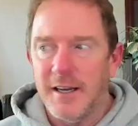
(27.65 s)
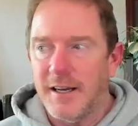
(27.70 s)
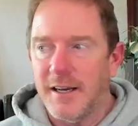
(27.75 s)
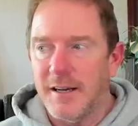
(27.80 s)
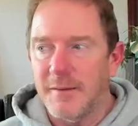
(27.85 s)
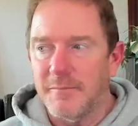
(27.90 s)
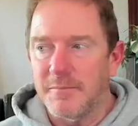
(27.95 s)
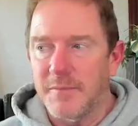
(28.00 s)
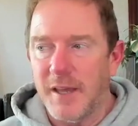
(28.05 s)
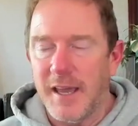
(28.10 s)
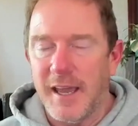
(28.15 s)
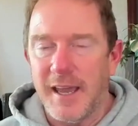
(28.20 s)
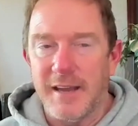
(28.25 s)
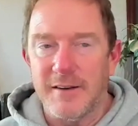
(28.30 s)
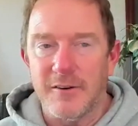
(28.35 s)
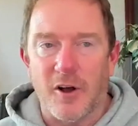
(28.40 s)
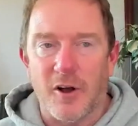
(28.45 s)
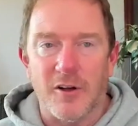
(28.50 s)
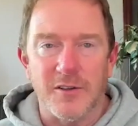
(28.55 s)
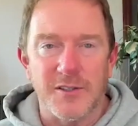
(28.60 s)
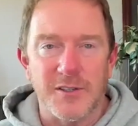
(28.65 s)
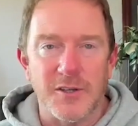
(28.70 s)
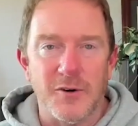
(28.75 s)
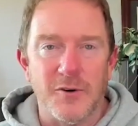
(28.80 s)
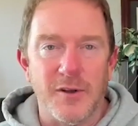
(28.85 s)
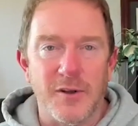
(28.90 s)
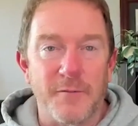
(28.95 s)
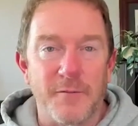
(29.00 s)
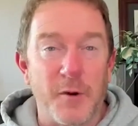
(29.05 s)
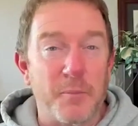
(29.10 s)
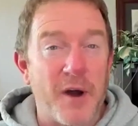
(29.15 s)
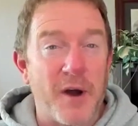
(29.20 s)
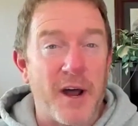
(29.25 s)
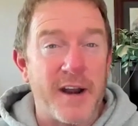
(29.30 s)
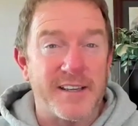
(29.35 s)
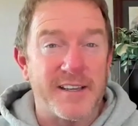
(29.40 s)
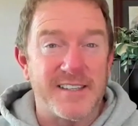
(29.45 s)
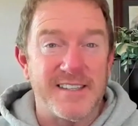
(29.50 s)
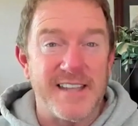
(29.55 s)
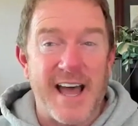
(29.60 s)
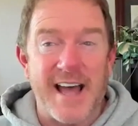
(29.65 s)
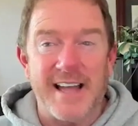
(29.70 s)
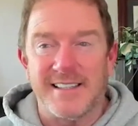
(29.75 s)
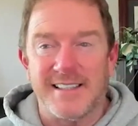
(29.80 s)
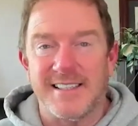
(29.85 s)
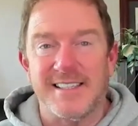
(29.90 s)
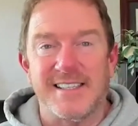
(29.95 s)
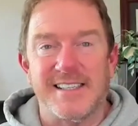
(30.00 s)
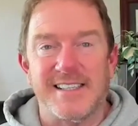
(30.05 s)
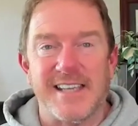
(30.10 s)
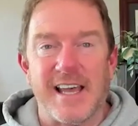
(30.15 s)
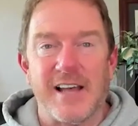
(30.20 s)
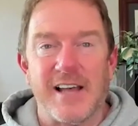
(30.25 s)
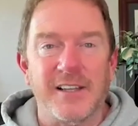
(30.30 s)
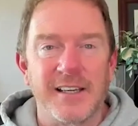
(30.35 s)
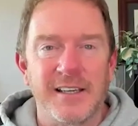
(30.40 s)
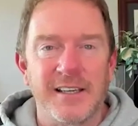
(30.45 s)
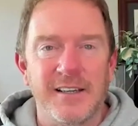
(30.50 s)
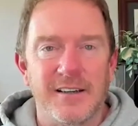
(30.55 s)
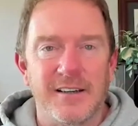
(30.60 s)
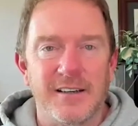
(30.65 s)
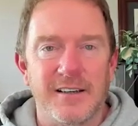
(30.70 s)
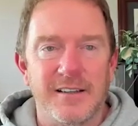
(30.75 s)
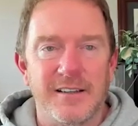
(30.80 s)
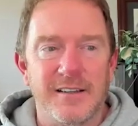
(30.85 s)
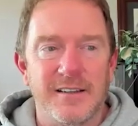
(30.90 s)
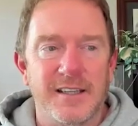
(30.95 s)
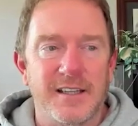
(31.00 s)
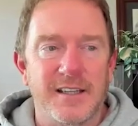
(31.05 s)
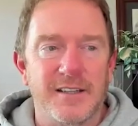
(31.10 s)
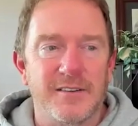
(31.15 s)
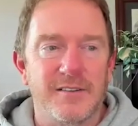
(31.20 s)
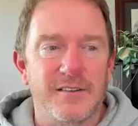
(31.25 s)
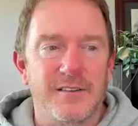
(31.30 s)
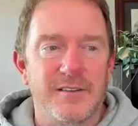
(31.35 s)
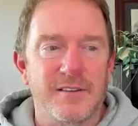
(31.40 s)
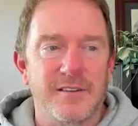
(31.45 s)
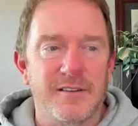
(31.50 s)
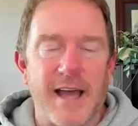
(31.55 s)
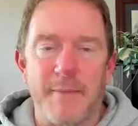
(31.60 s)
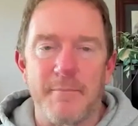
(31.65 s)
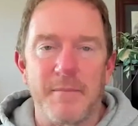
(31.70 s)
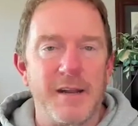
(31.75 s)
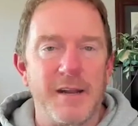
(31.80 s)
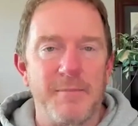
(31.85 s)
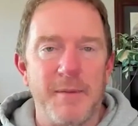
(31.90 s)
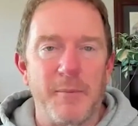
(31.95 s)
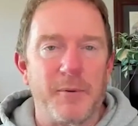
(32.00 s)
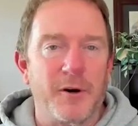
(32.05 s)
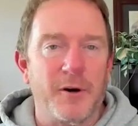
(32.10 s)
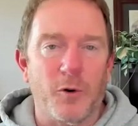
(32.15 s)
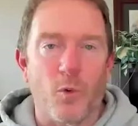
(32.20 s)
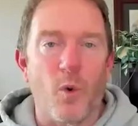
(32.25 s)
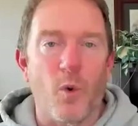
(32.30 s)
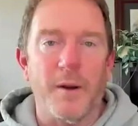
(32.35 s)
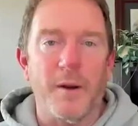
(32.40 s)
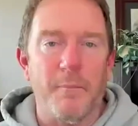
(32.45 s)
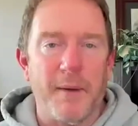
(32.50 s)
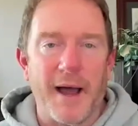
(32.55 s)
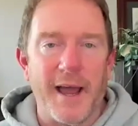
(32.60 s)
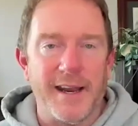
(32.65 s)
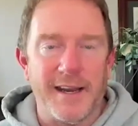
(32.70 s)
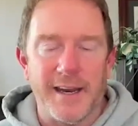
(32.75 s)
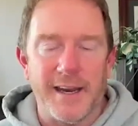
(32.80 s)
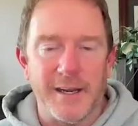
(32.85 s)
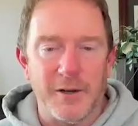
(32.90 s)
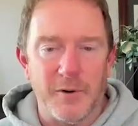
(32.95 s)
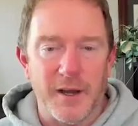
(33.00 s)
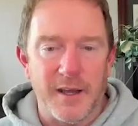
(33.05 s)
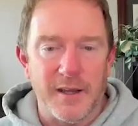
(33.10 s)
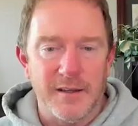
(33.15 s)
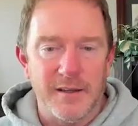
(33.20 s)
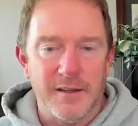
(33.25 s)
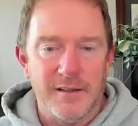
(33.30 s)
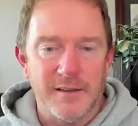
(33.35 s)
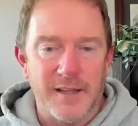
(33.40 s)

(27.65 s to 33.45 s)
Um, and also, if your product's not selling, then not many people are going to want to buy it anyway.